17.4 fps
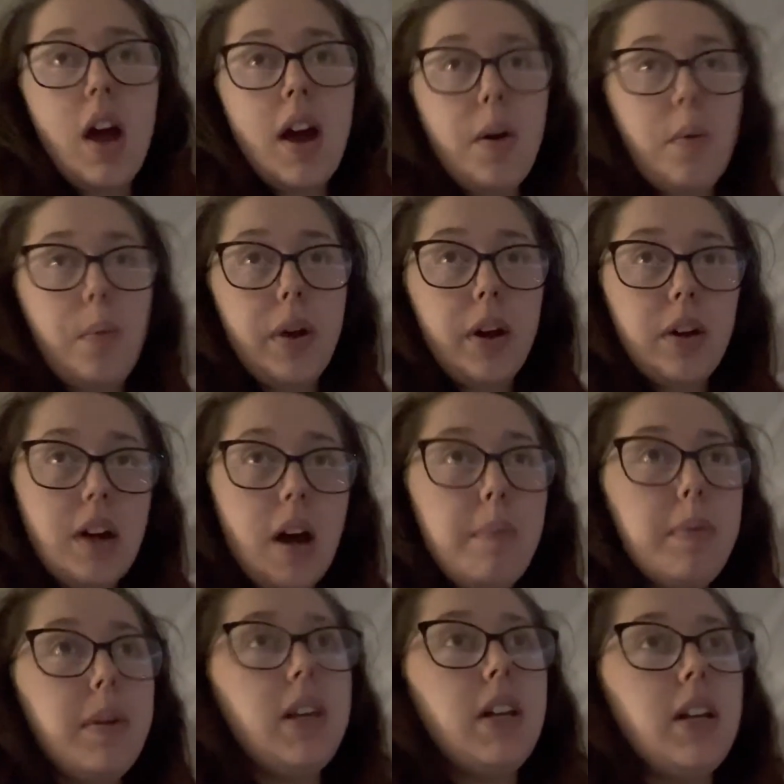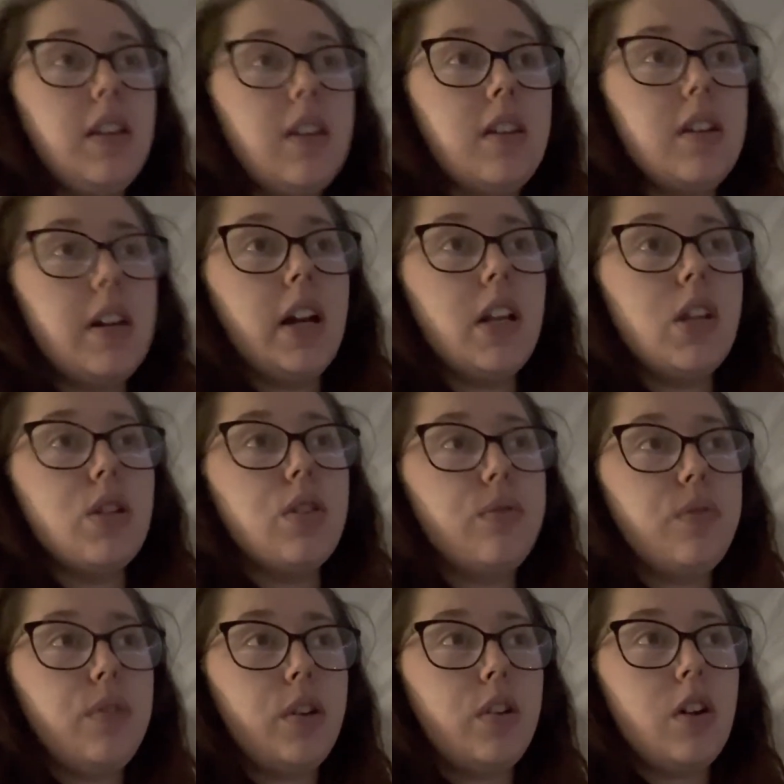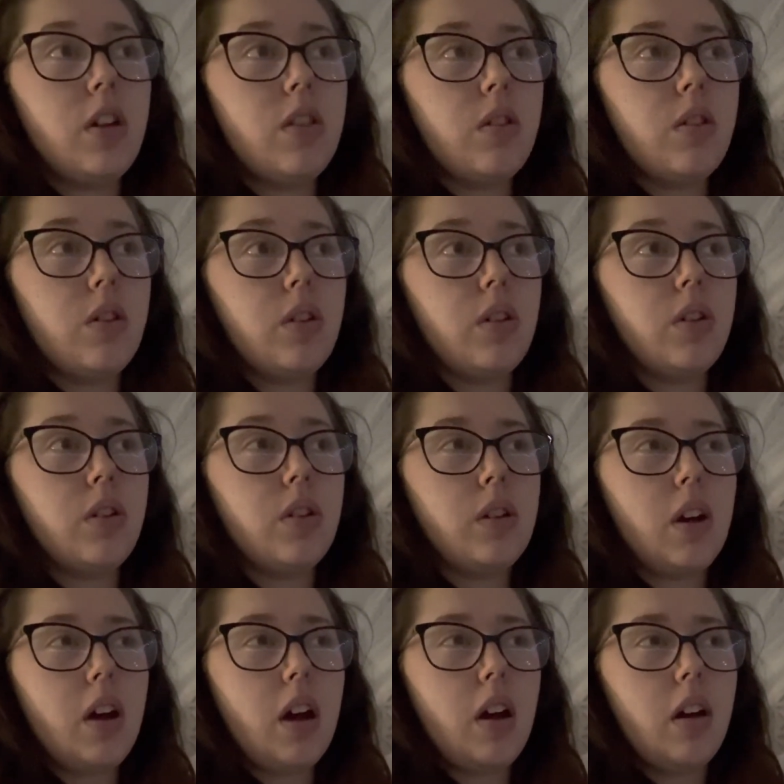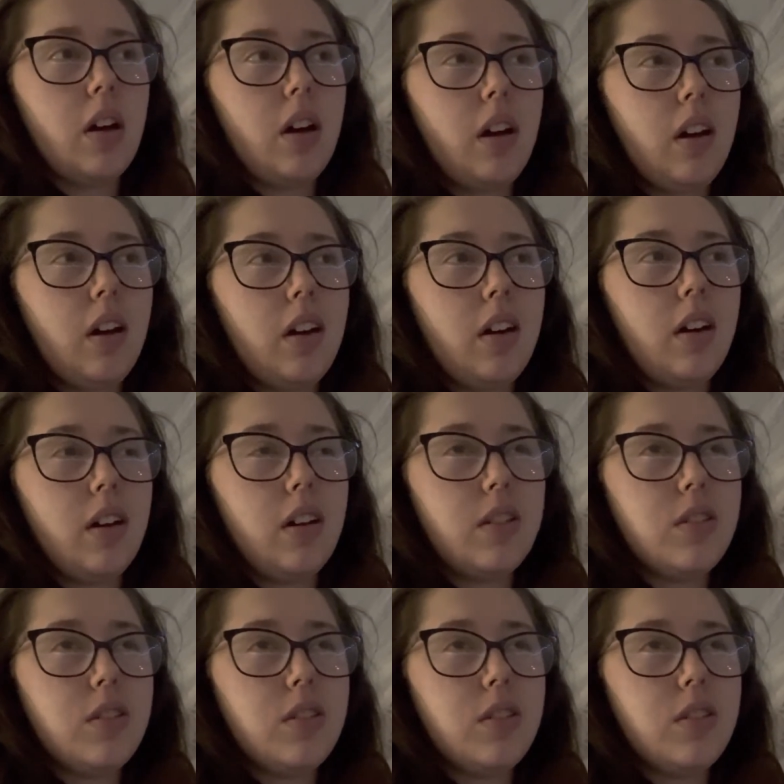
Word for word: We are not beginning the dance for another uh,